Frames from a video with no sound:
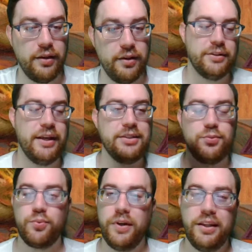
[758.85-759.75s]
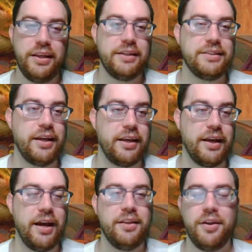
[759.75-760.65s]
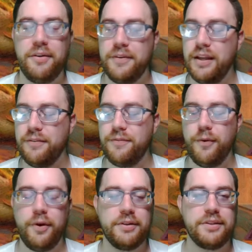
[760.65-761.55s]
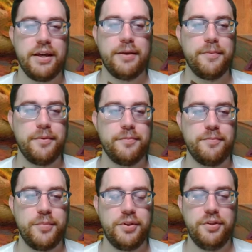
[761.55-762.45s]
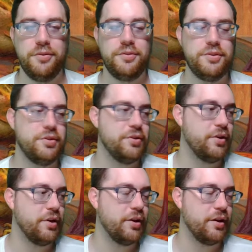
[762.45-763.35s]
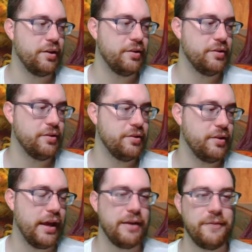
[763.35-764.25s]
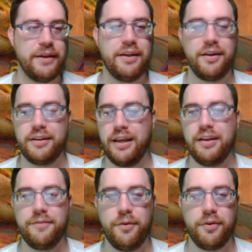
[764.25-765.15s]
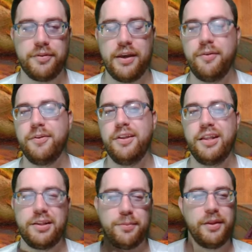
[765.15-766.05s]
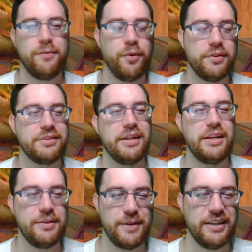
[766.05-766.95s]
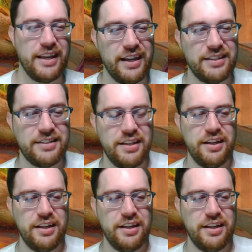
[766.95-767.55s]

So that's really exciting. I love getting foils. I'm a huge advocate on getting foils. I don't really like to play foils in any of my decks.